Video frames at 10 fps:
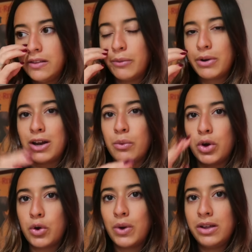that we're gonna
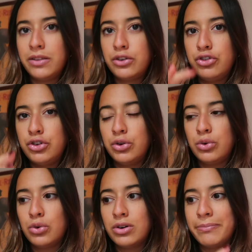work with
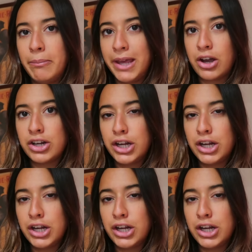to make our